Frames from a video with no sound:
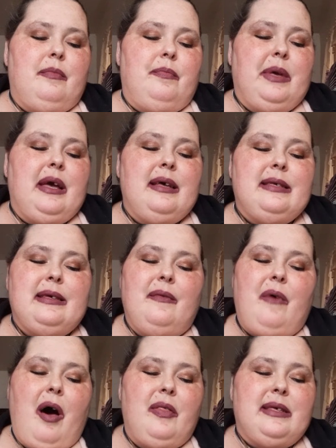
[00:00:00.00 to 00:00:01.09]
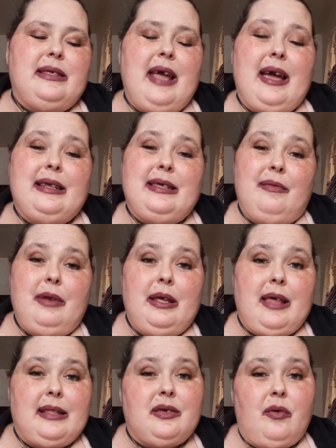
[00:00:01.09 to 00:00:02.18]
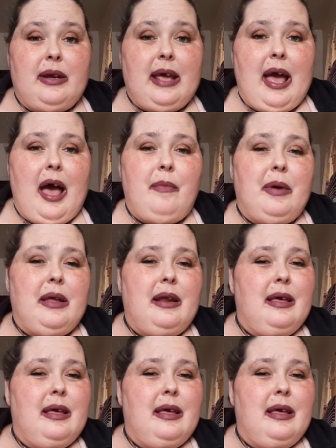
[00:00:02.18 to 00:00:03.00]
Because of all this negativity that's going to happen